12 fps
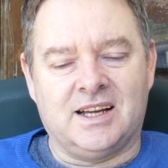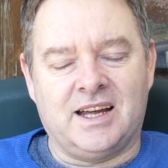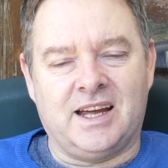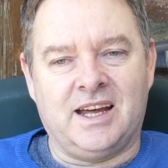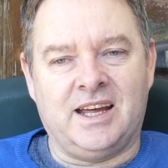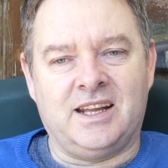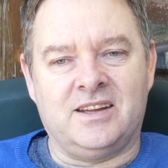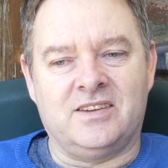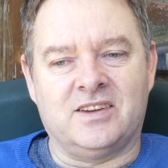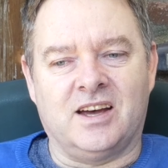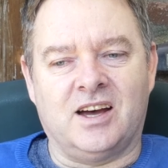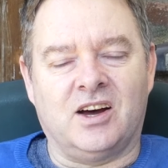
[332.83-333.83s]

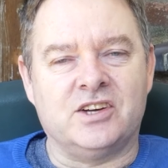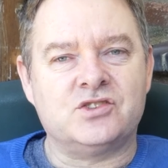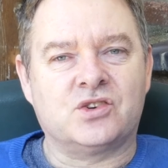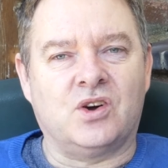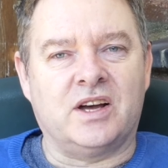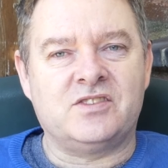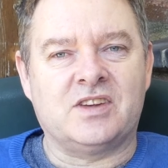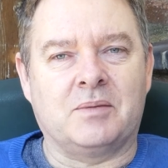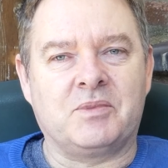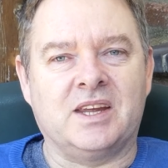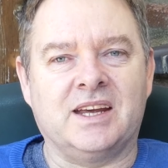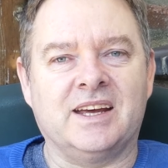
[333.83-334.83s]
and I'd try
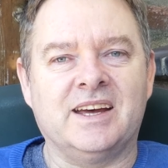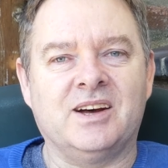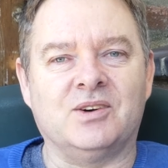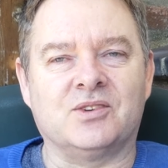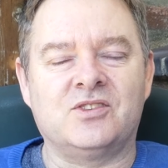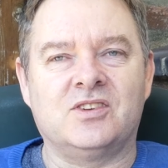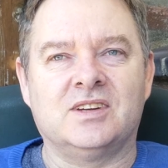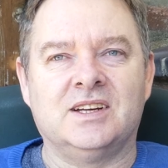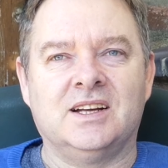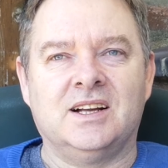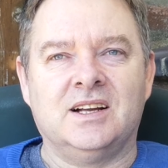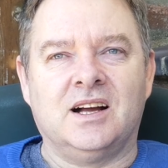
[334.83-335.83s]
something else.
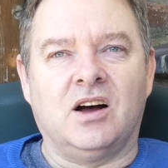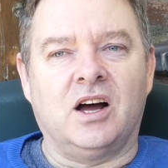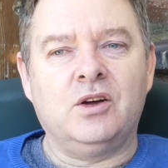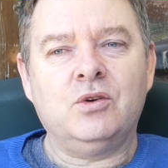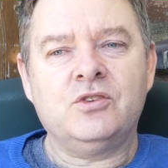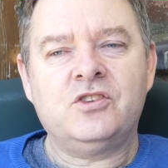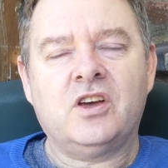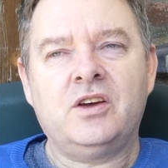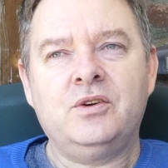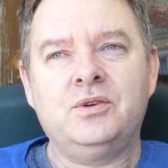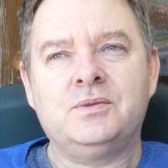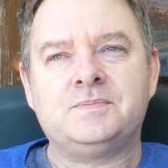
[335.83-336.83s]
I
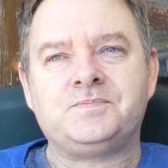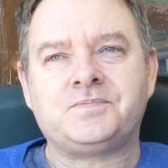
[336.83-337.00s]
also